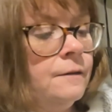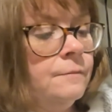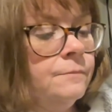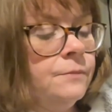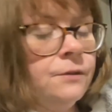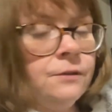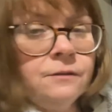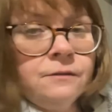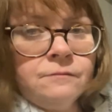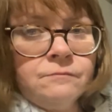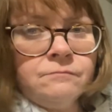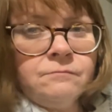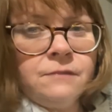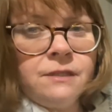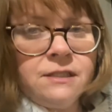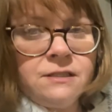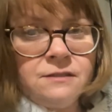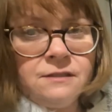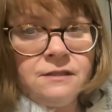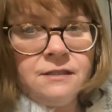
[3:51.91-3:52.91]
But
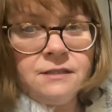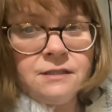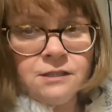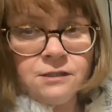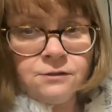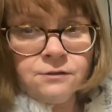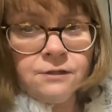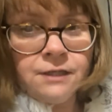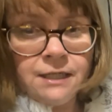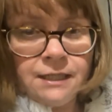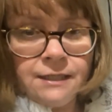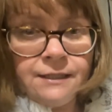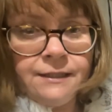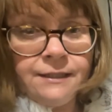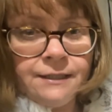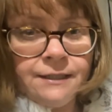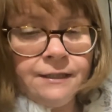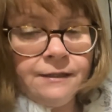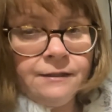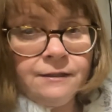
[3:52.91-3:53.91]
it's a good
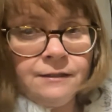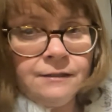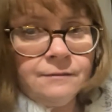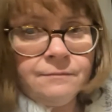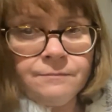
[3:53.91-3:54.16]
cleaner,